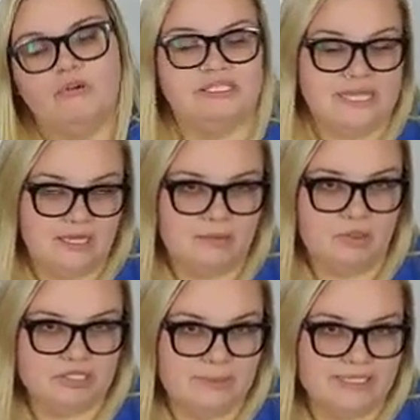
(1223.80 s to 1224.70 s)
For a
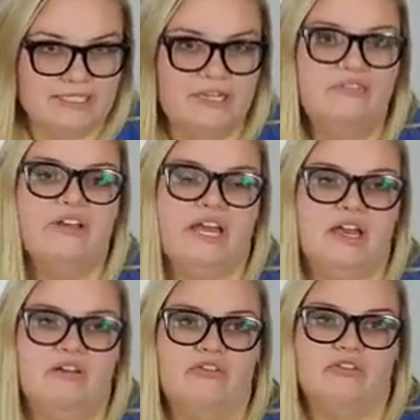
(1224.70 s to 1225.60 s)
selling perspective,
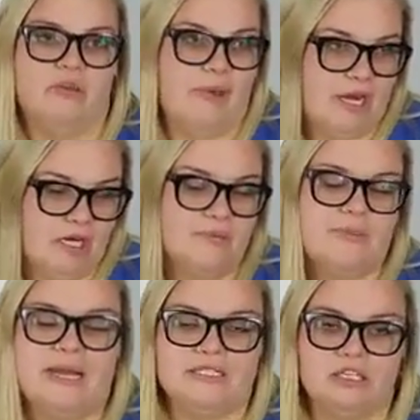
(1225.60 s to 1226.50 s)
if the buyer
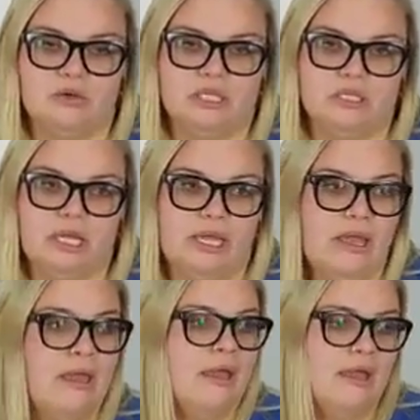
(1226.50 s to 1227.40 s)
comes back to you and they're
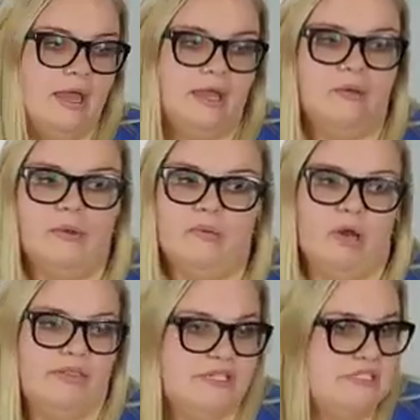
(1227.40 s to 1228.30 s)
like, hey,
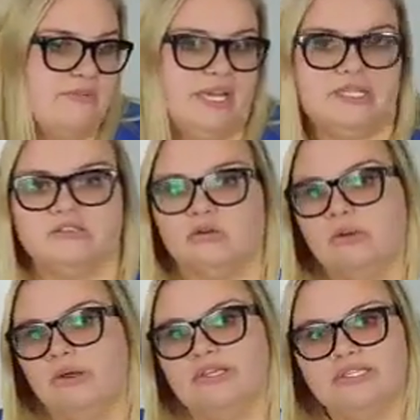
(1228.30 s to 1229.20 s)
we want this fixed
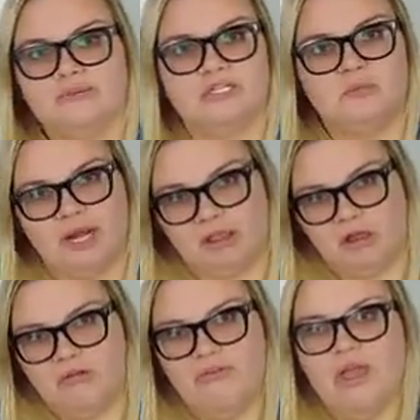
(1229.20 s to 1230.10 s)
or we want this much
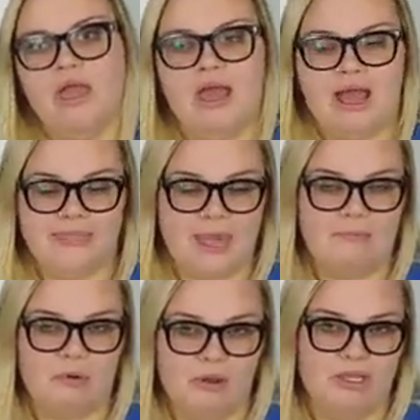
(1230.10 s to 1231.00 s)
money off, at
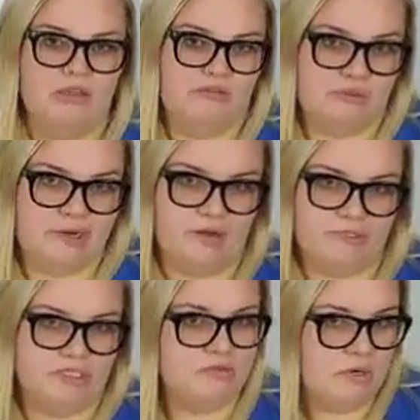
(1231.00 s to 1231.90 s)
that point you have three
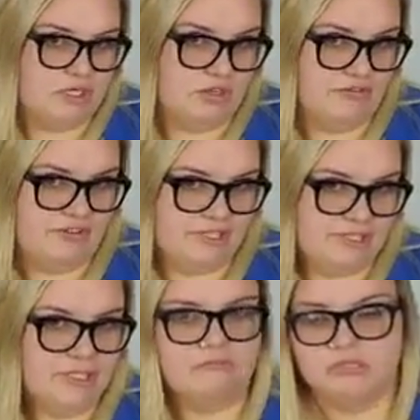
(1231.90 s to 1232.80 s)
options. One, you can
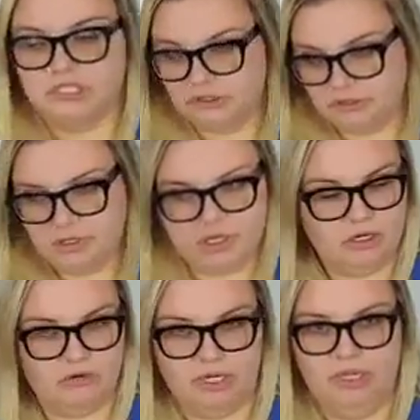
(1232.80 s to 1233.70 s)
fix it. Two, you
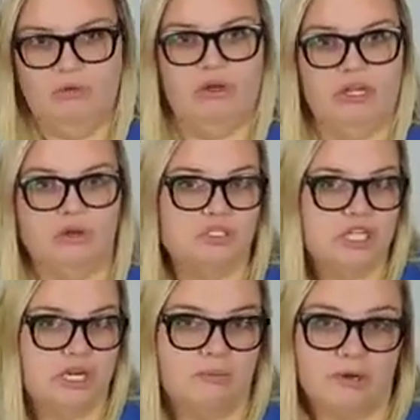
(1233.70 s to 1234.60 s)
can agree or
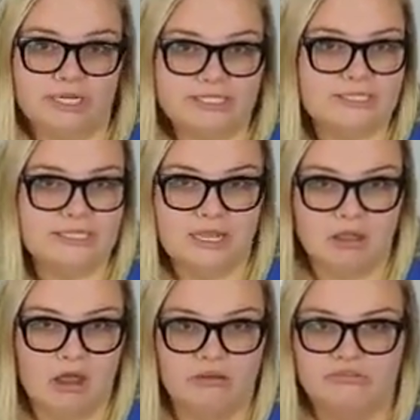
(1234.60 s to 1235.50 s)
negotiate a price to
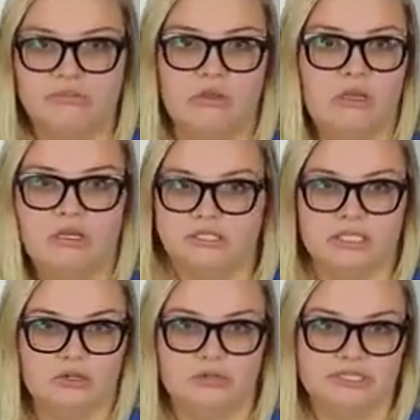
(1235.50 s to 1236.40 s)
take off
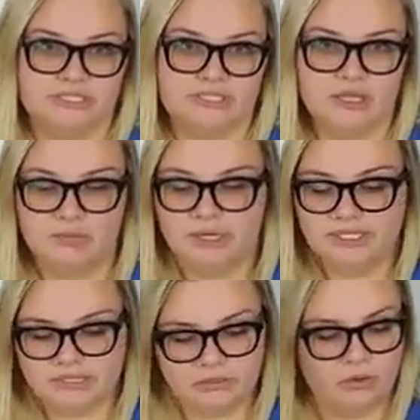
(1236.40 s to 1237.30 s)
to decrease the sale
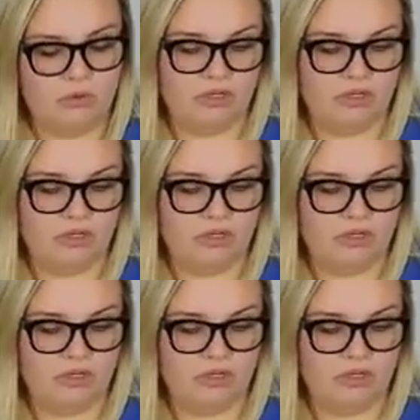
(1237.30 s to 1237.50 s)
price.